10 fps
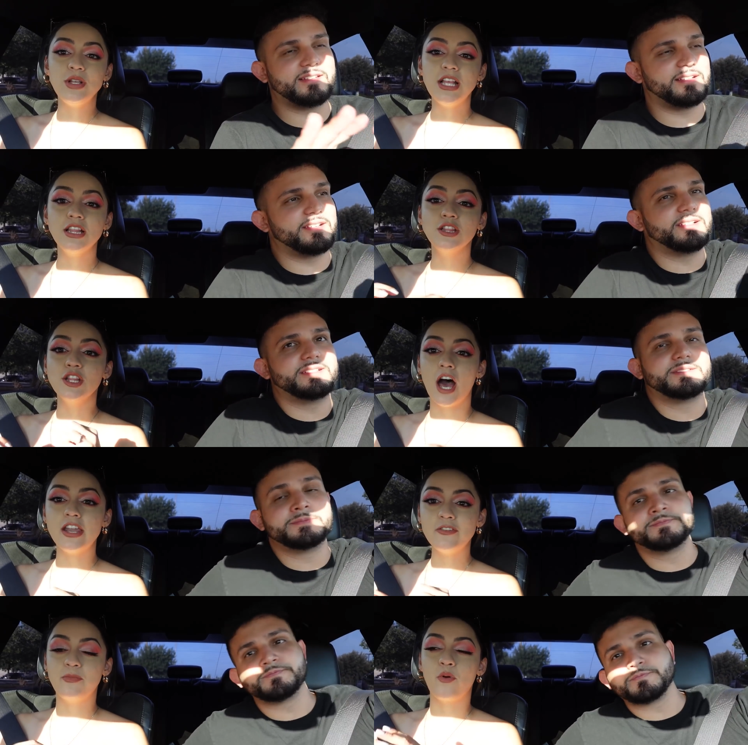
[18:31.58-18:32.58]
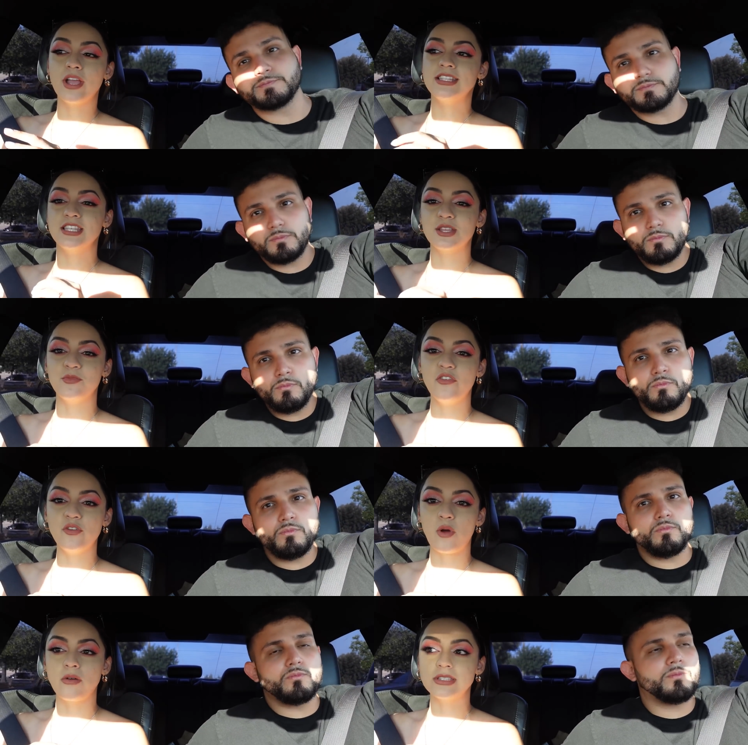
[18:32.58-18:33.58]
Speaker 1: was a lot of points in the movie
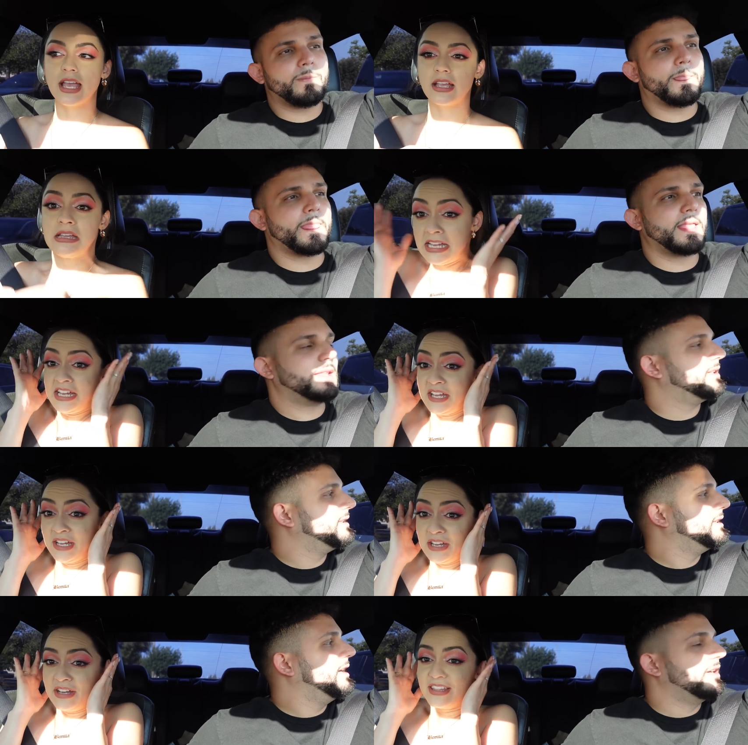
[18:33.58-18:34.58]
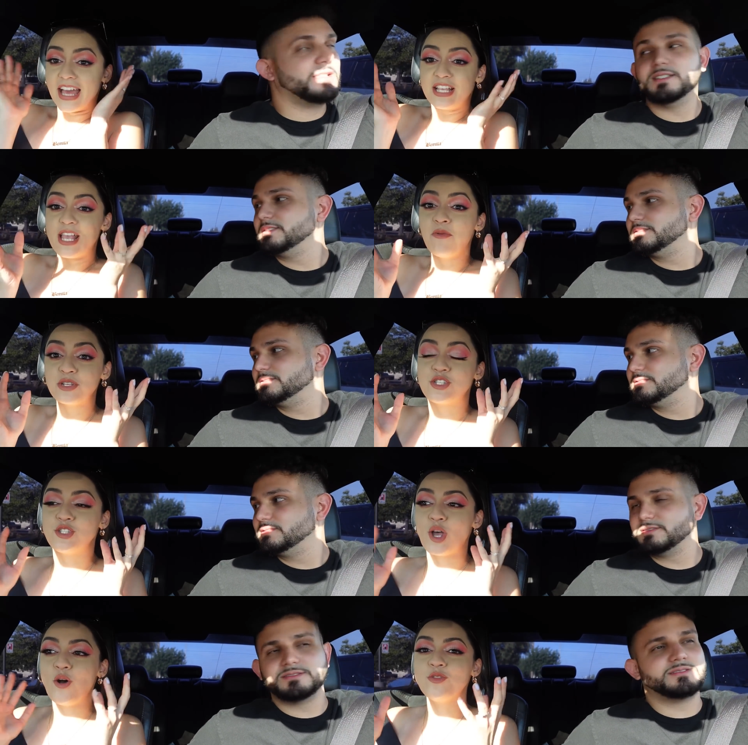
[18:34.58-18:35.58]
where I was like it was
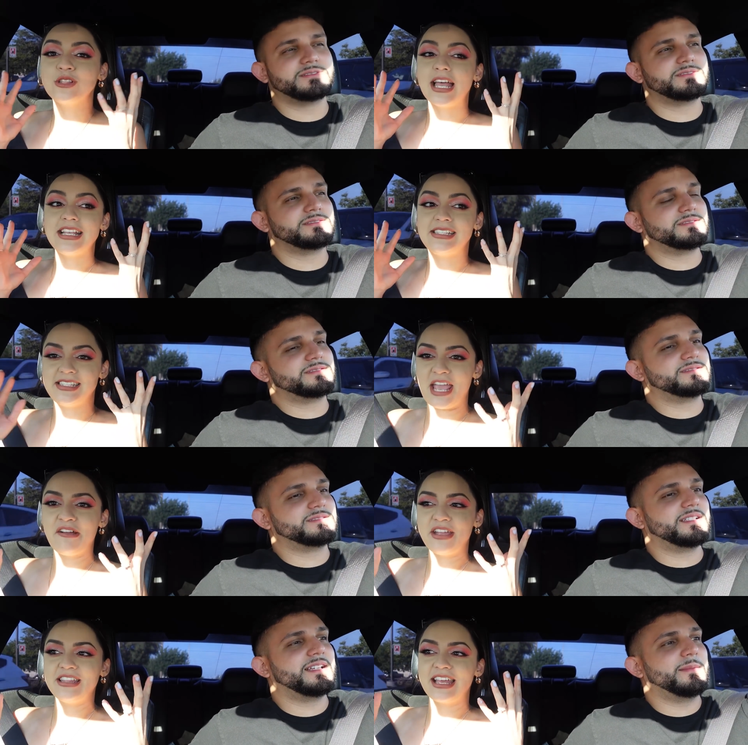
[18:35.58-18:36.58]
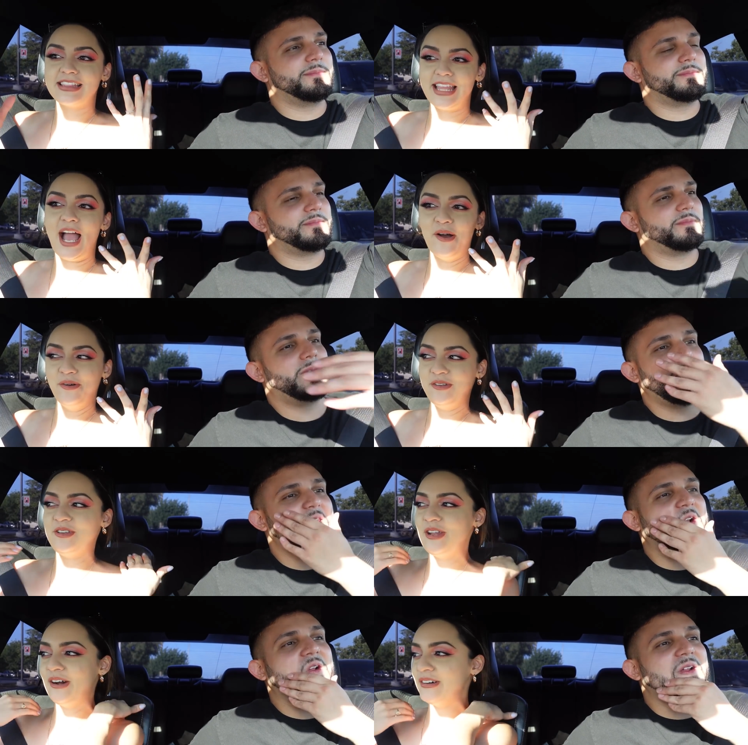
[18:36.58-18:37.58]
so like scary and like loud,
Speaker 2: and
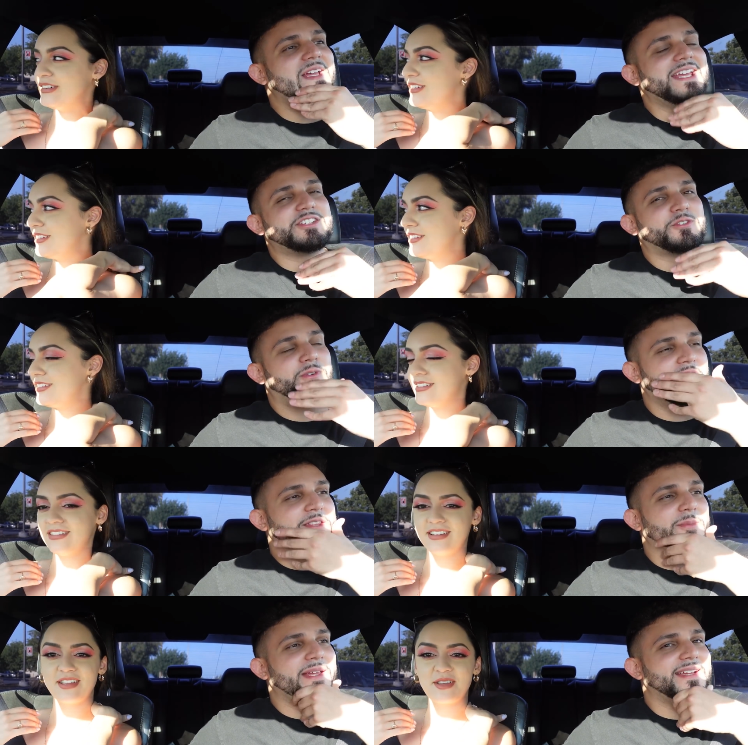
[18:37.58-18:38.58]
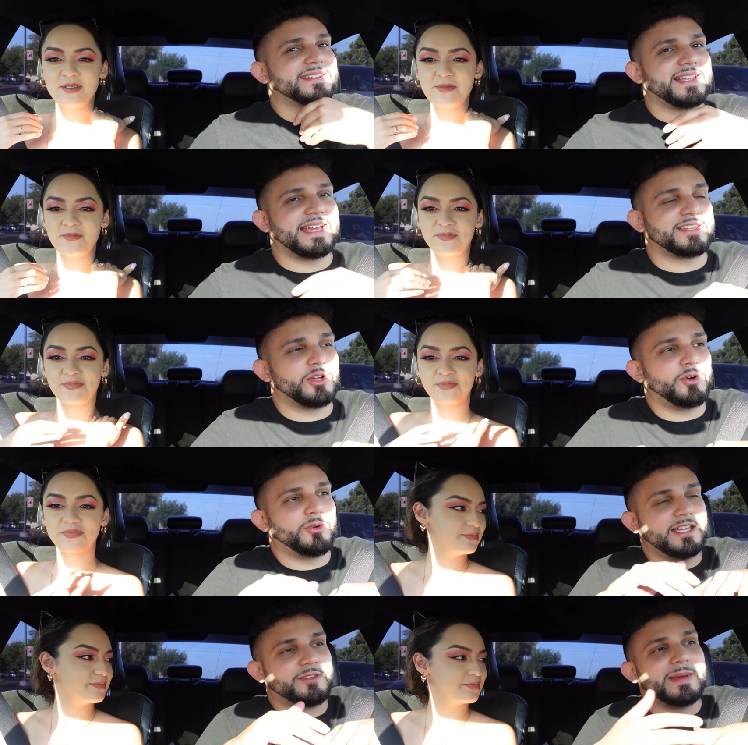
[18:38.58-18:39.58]
you know? It's just funny though because like,
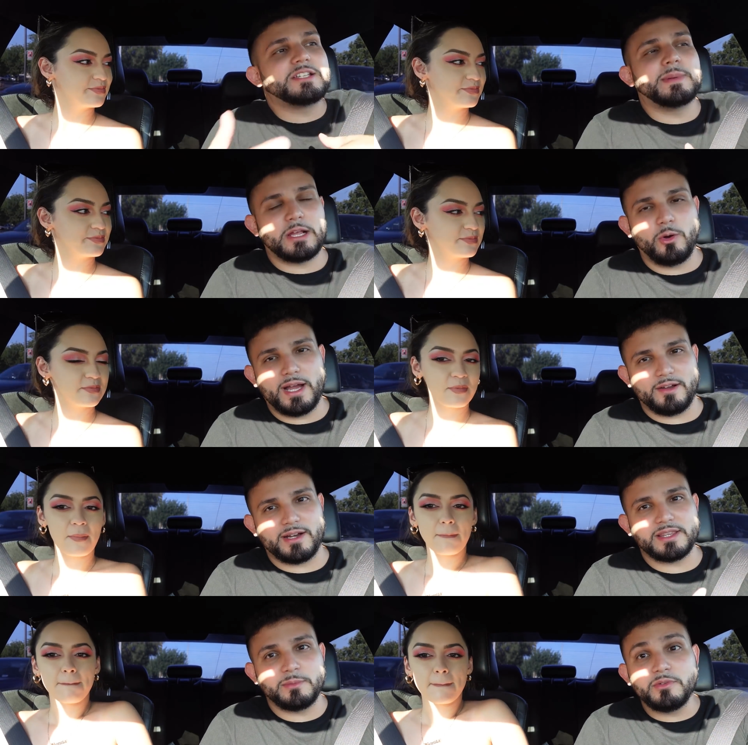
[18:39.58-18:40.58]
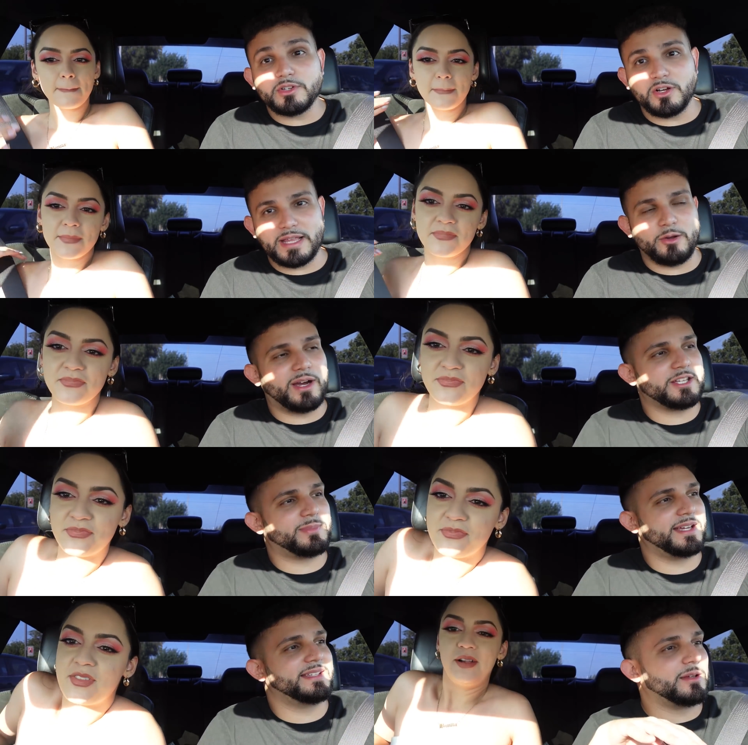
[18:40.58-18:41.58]
so it's meant to be quiet, right? The movie's called A Quiet
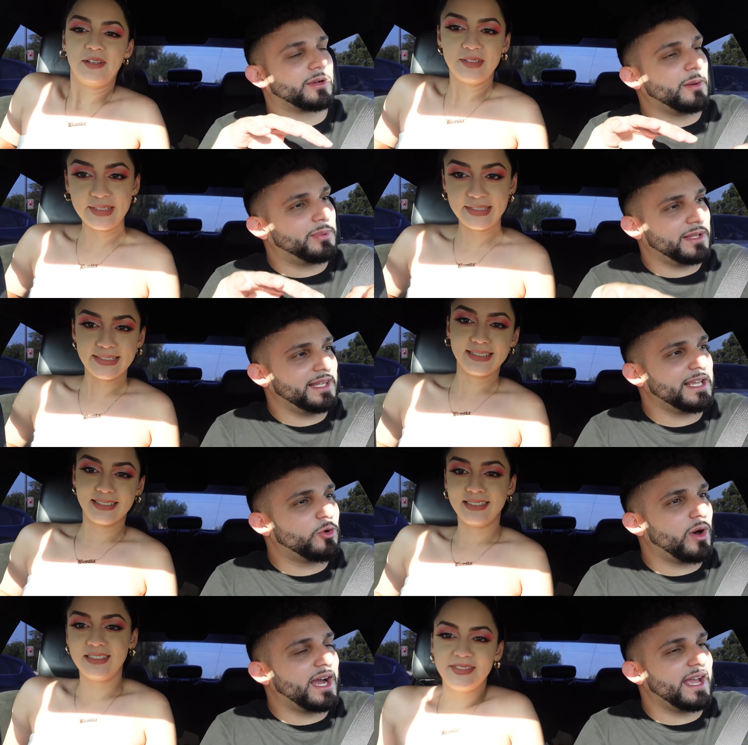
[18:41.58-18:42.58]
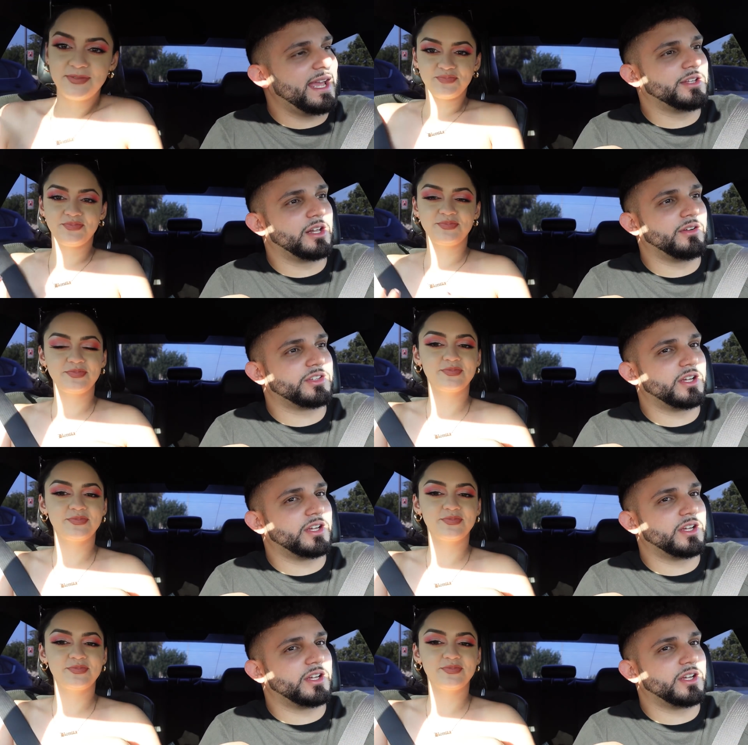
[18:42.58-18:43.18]
Place. They're completely quiet, then all of a